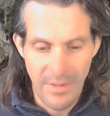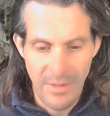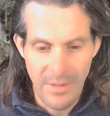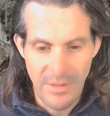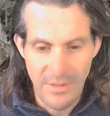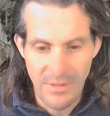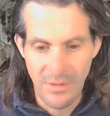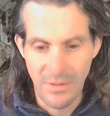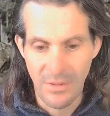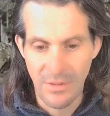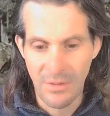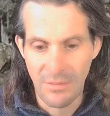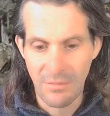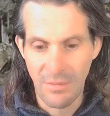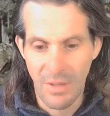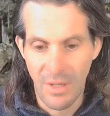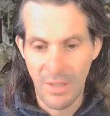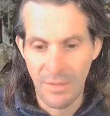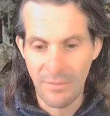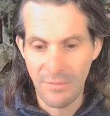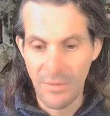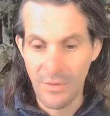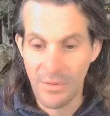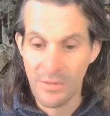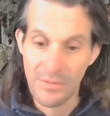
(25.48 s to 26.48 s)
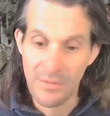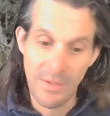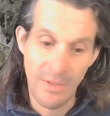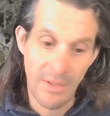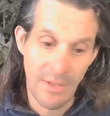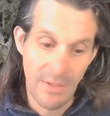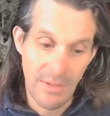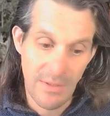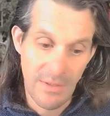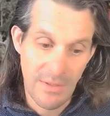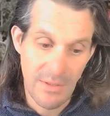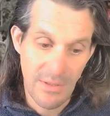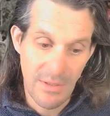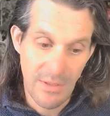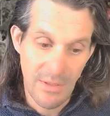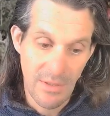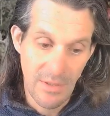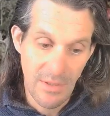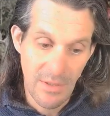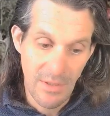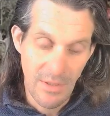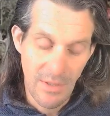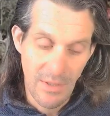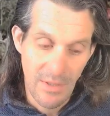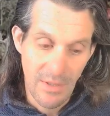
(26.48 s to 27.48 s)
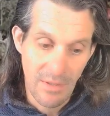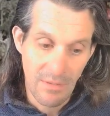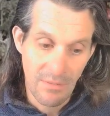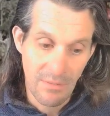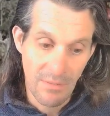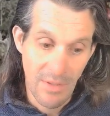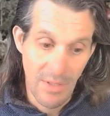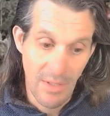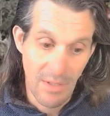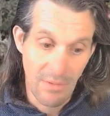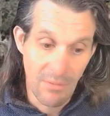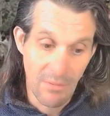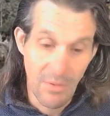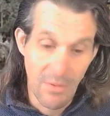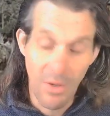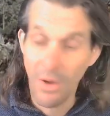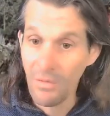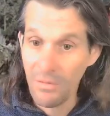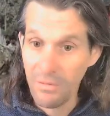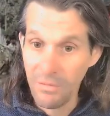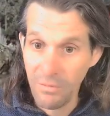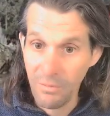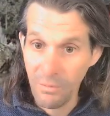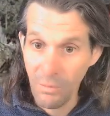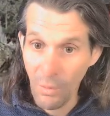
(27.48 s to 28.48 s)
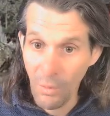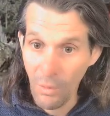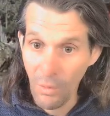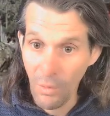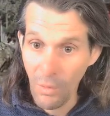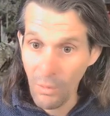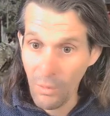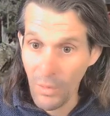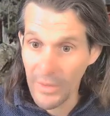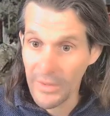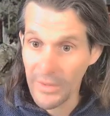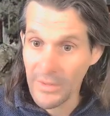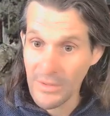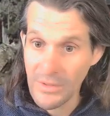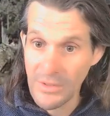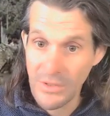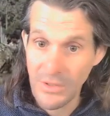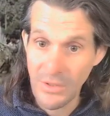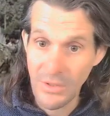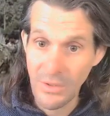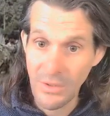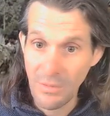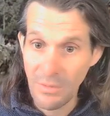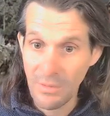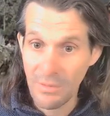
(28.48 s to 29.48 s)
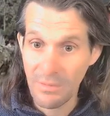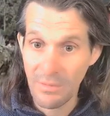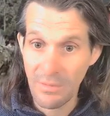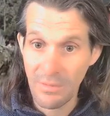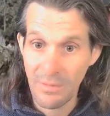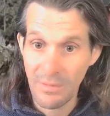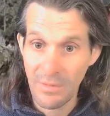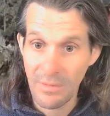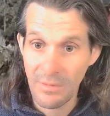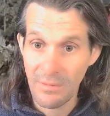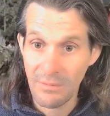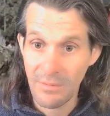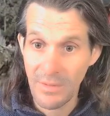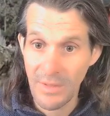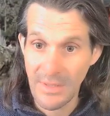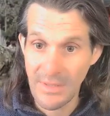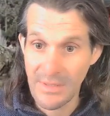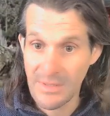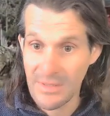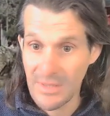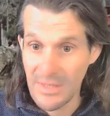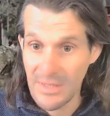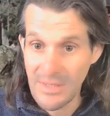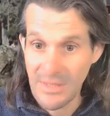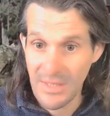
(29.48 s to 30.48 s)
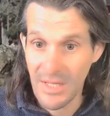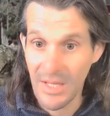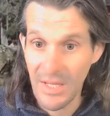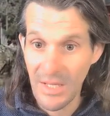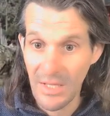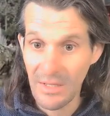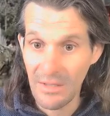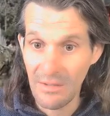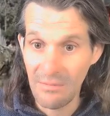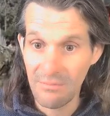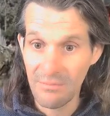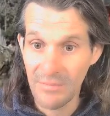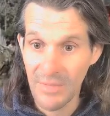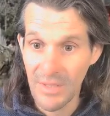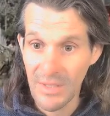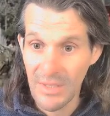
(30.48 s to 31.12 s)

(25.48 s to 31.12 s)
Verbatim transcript: So I've looked at the Gulf War 1 and 2 in detail,